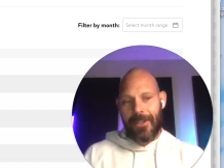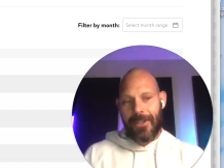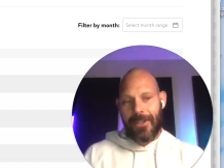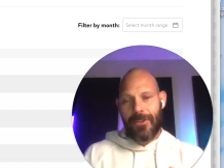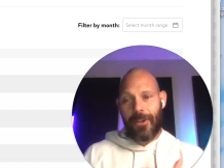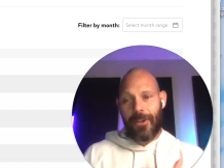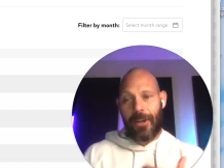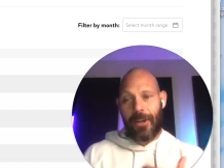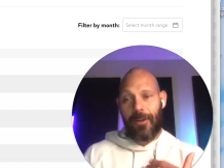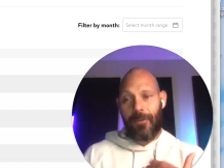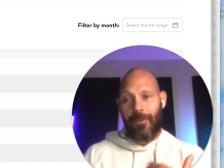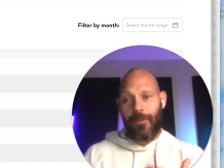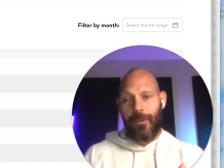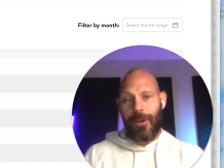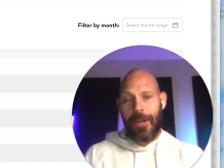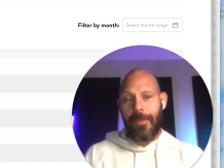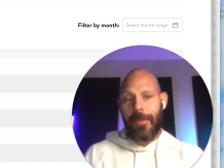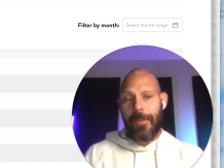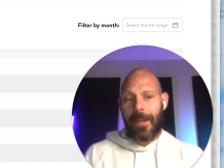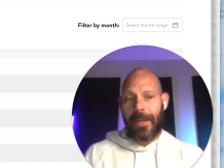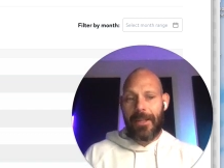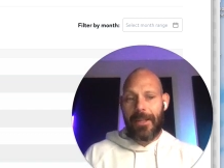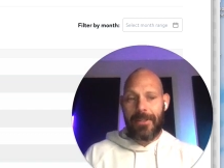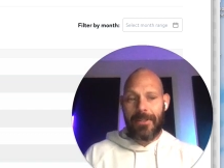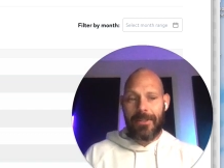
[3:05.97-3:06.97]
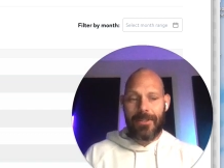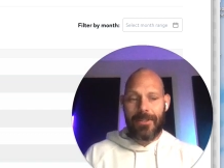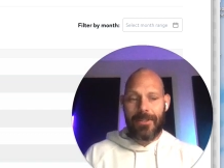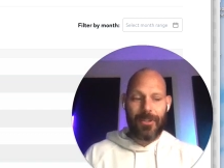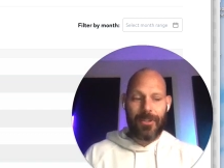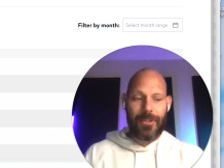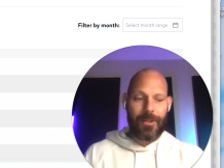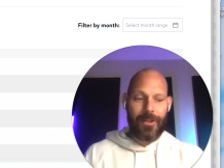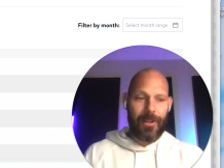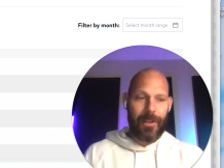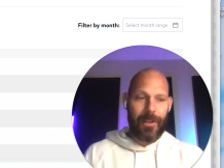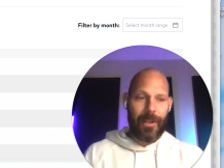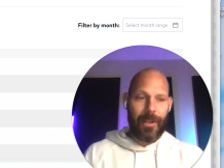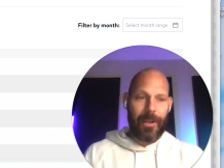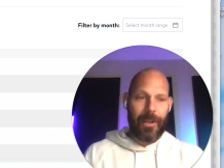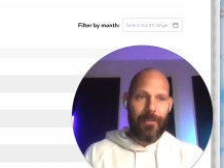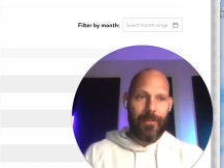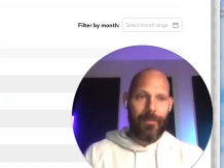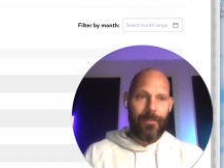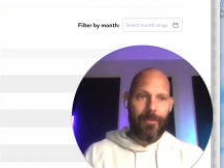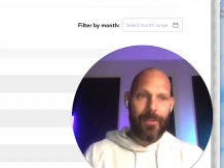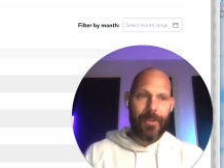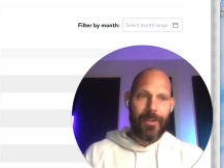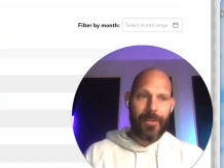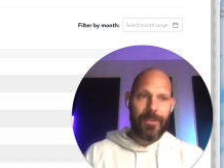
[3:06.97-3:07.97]
So I can really make a decision
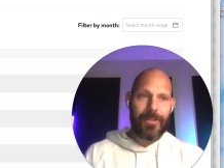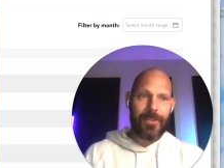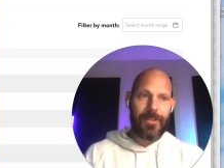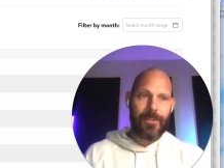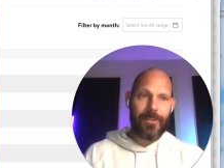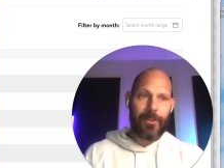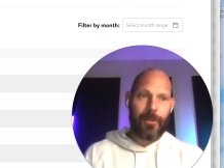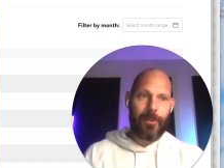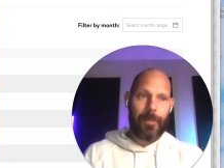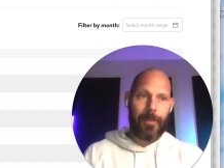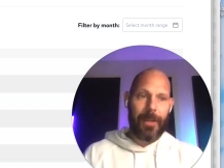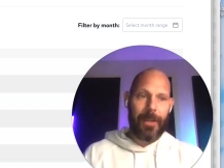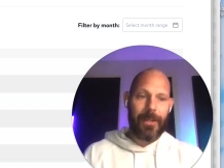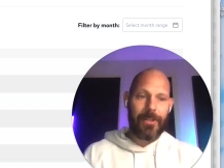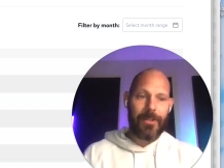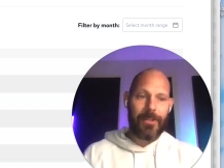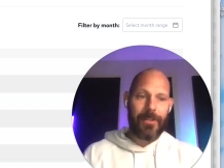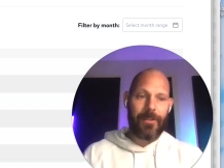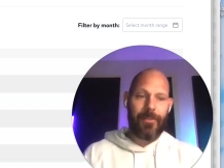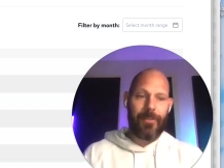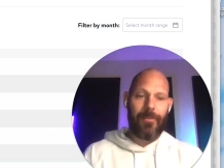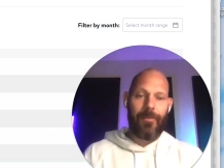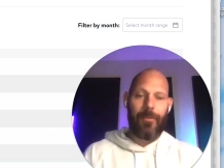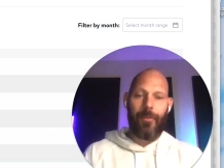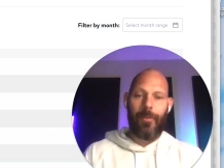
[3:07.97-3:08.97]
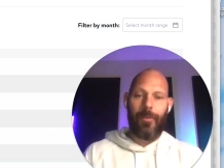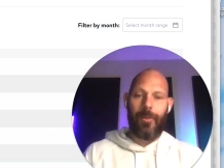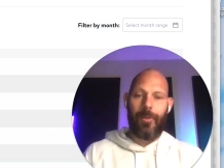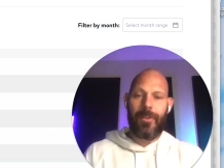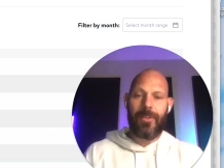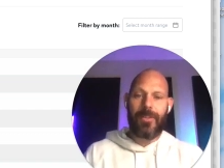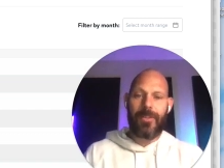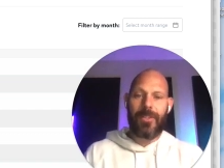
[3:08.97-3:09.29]
if this is competitive with,